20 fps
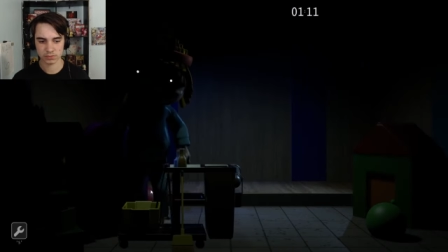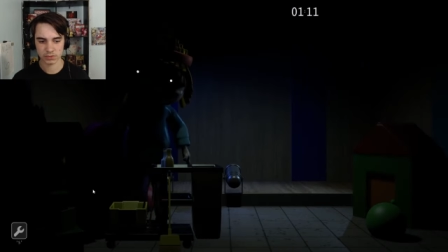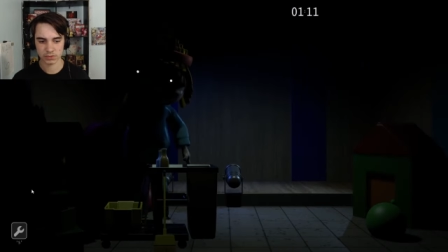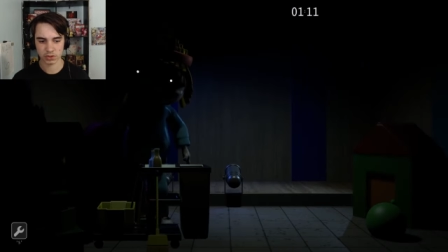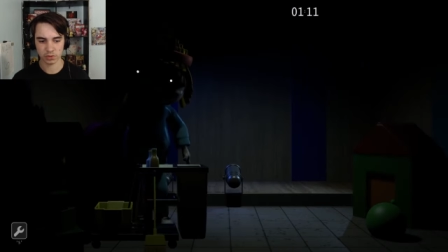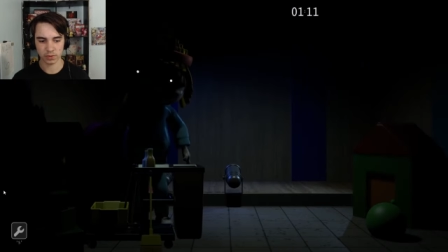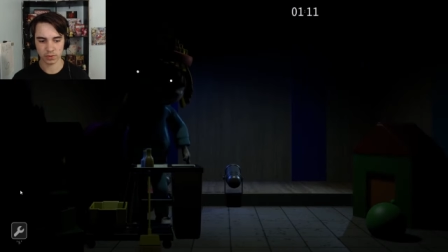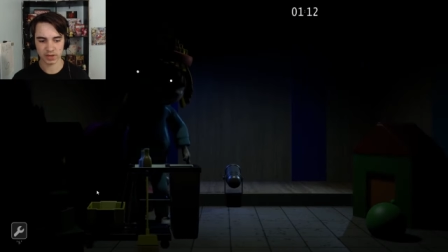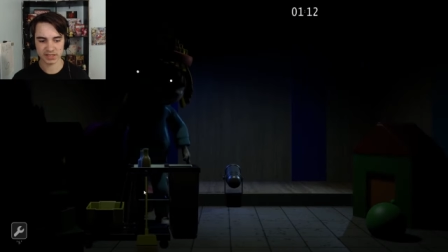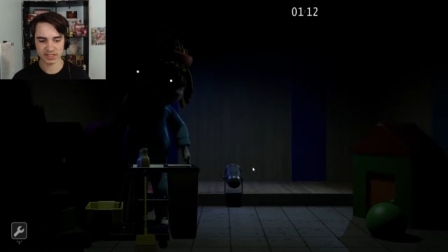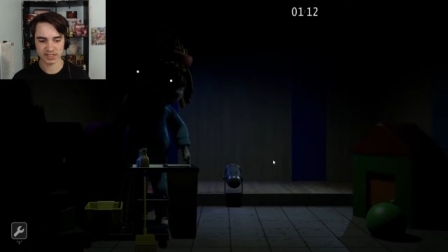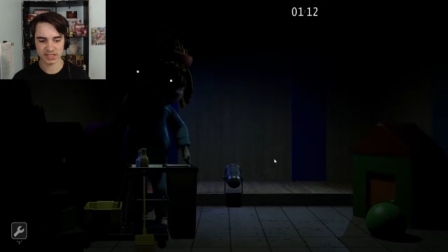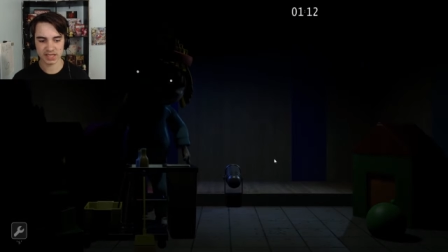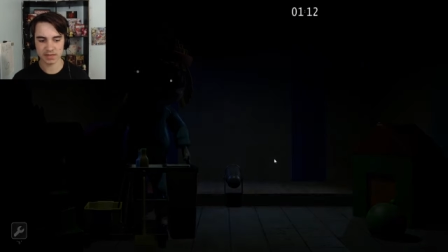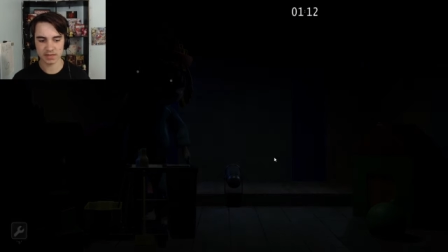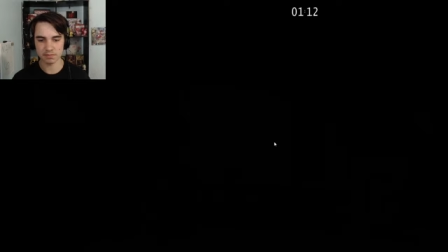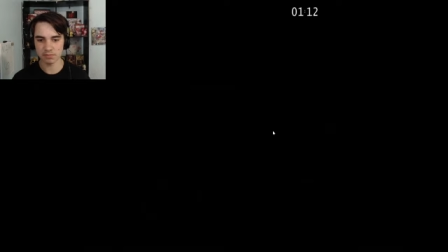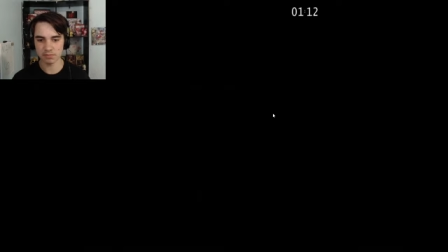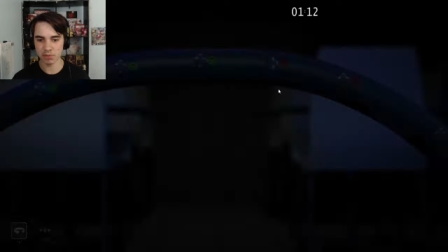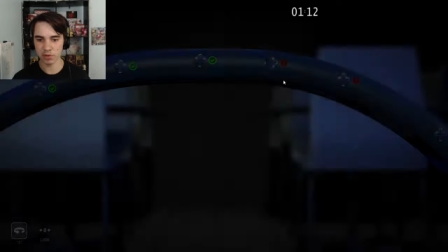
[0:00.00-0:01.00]
Why does it
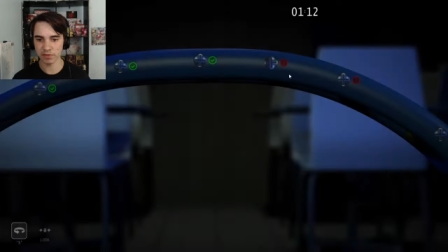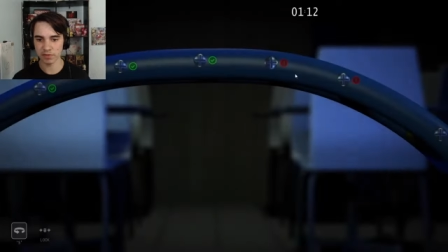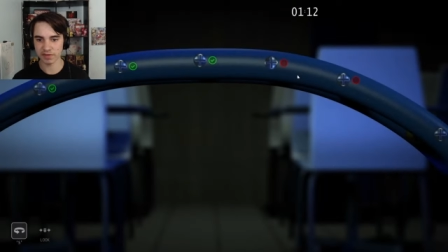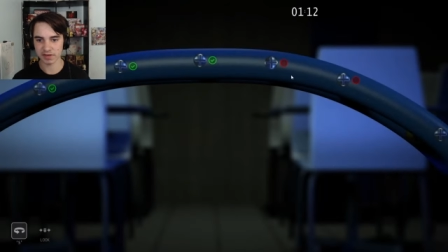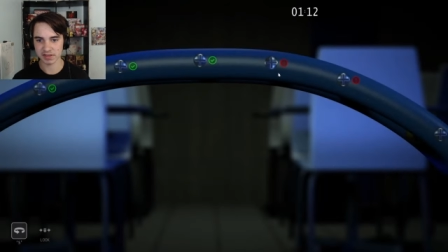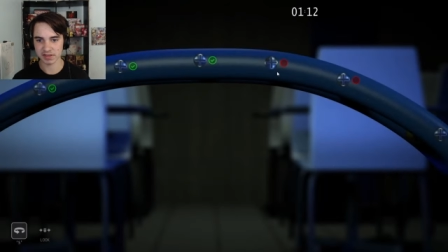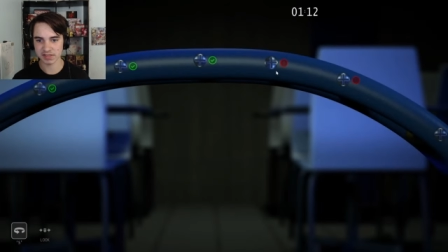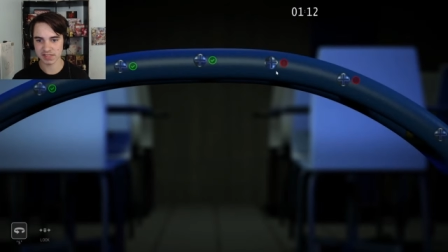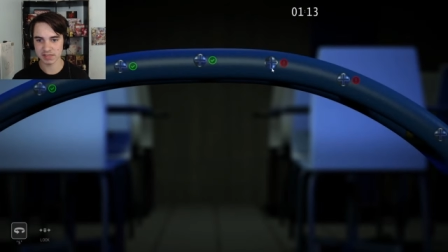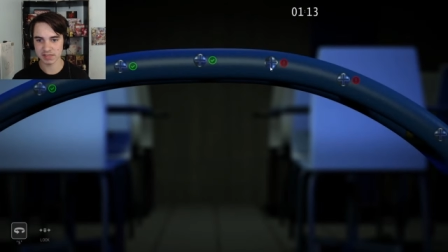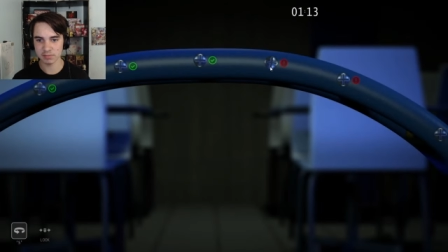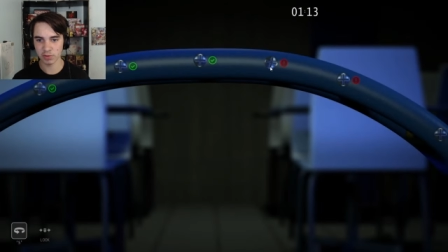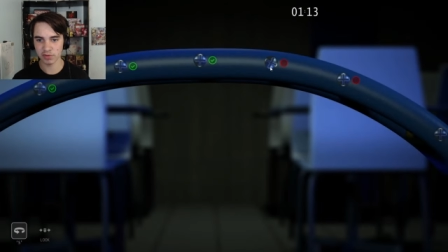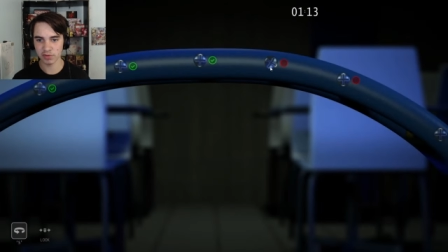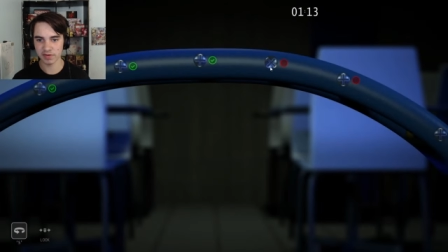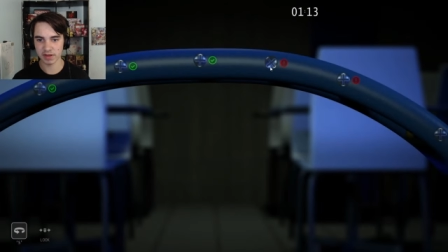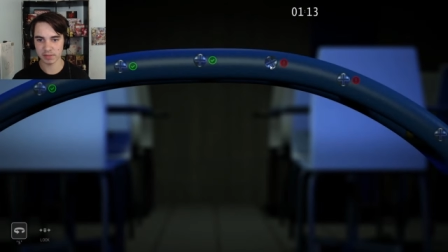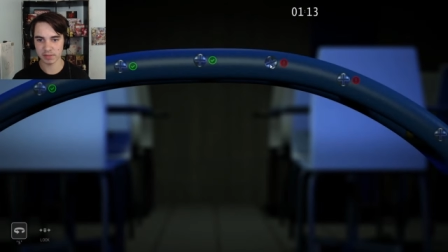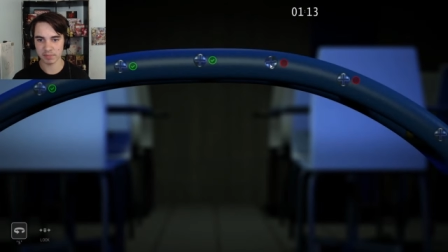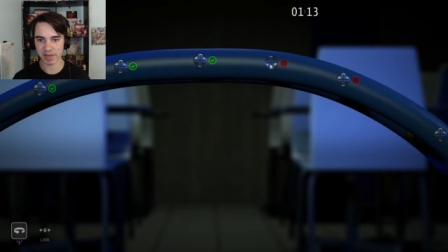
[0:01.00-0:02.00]
keep moving? Is he
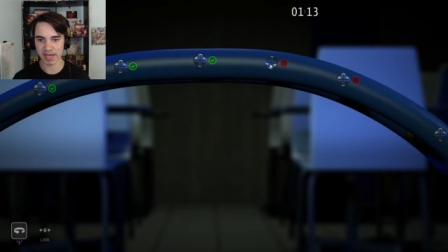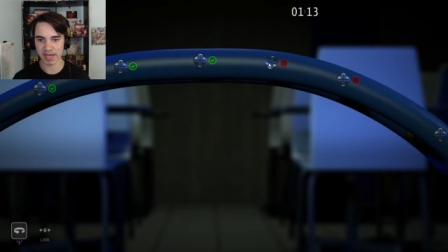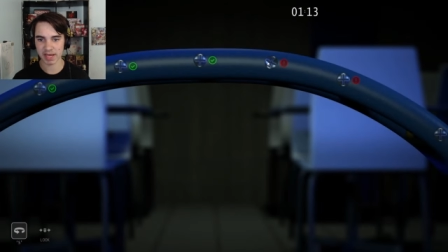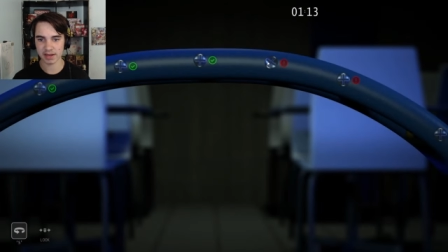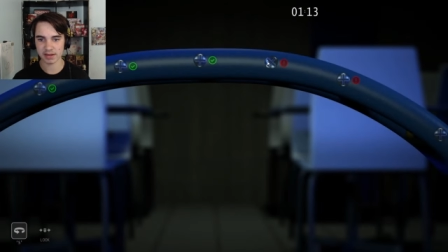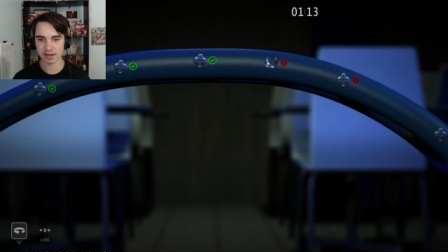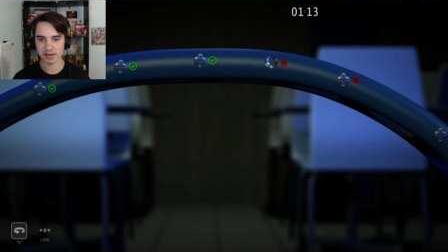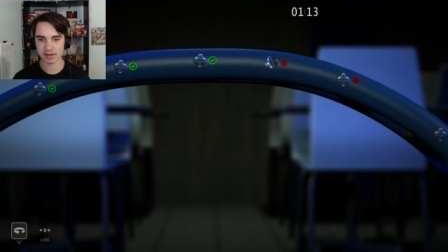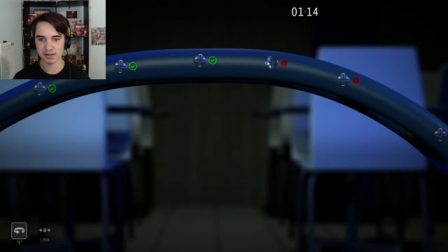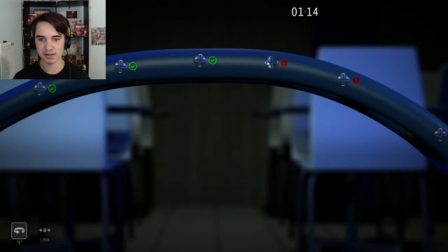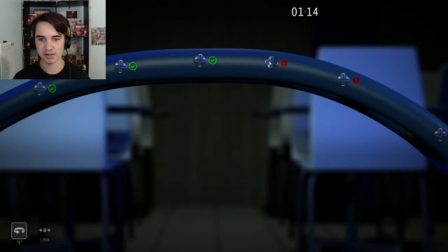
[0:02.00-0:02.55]
moving it back?